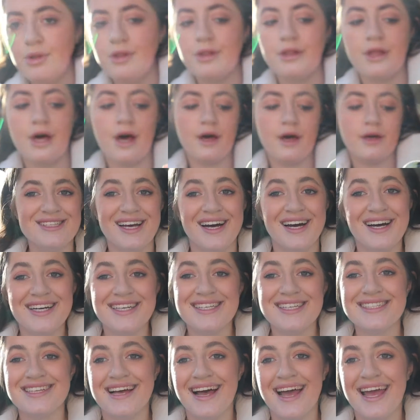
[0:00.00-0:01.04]
than that. So
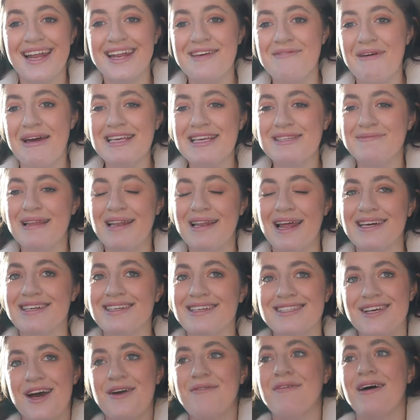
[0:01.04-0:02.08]
excited. It makes me like
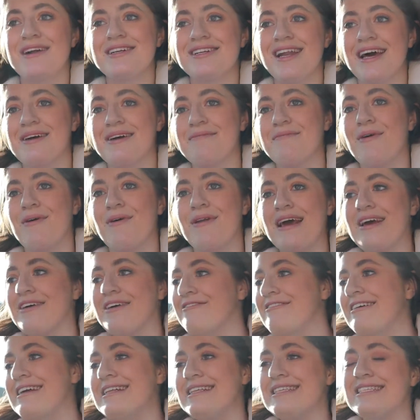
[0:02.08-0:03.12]
so much like more like
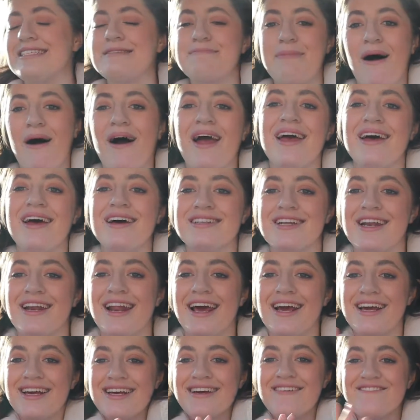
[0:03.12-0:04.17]
re-inspired,
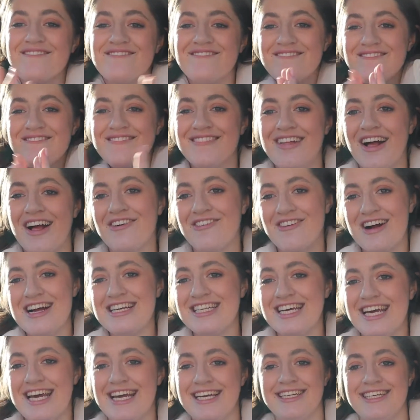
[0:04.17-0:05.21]
like
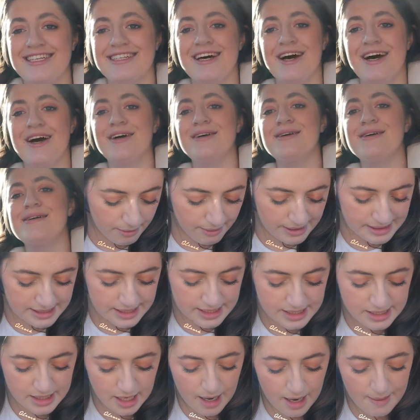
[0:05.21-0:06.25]
ready, you know? went to
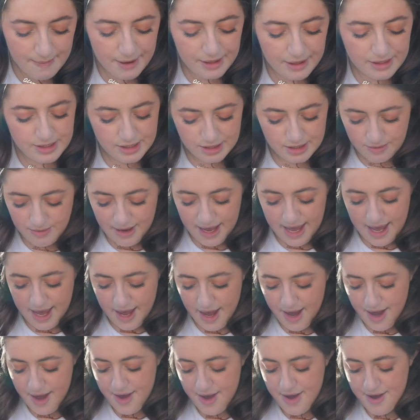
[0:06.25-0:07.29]
Starbucks on the way
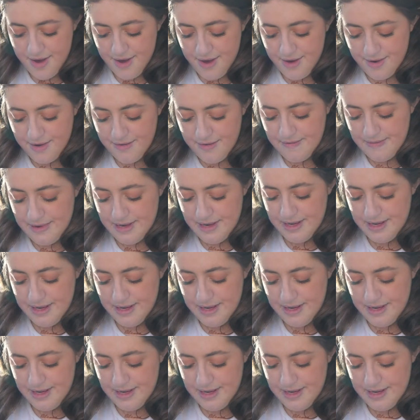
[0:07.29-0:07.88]
home.